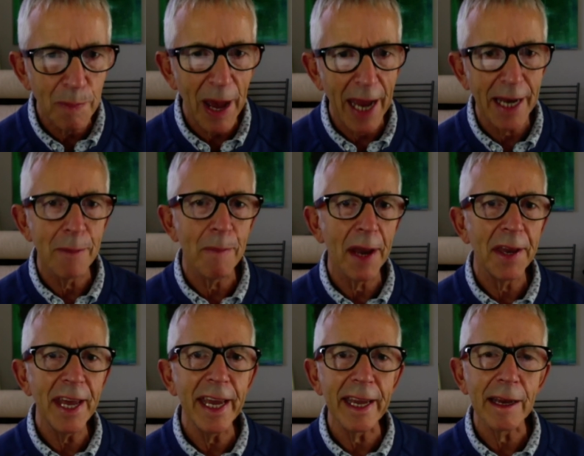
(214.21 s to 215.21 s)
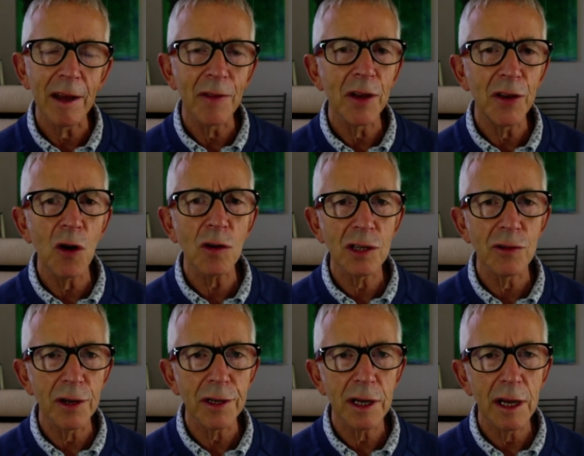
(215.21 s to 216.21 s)
pain in my knee, and the doctor
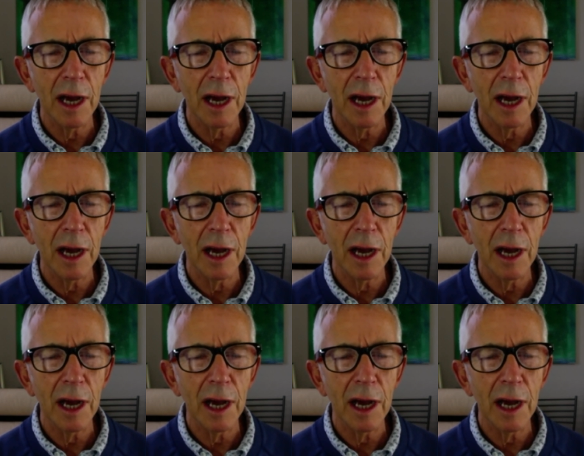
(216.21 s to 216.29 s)
had